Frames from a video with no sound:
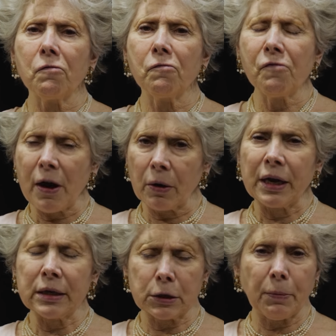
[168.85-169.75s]

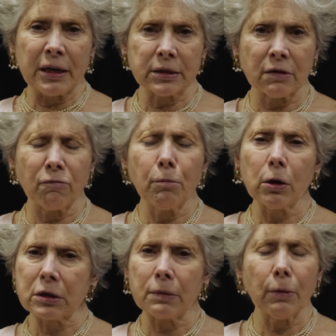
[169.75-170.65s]
very expensive
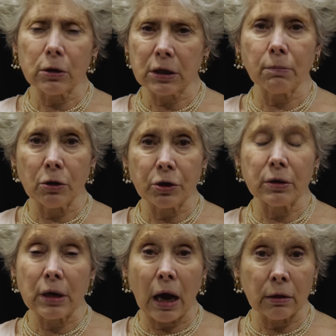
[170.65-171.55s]

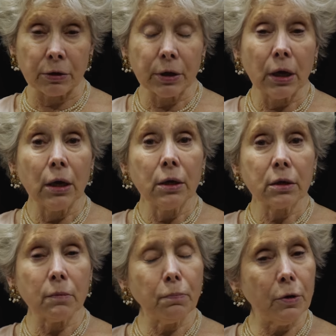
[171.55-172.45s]
multi-million dollar
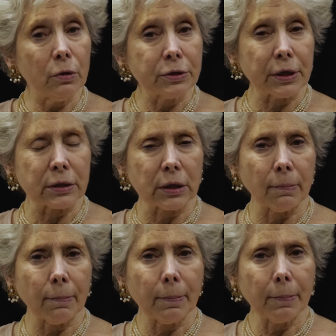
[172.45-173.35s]
computer
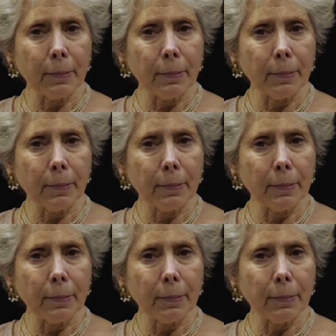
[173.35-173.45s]
system.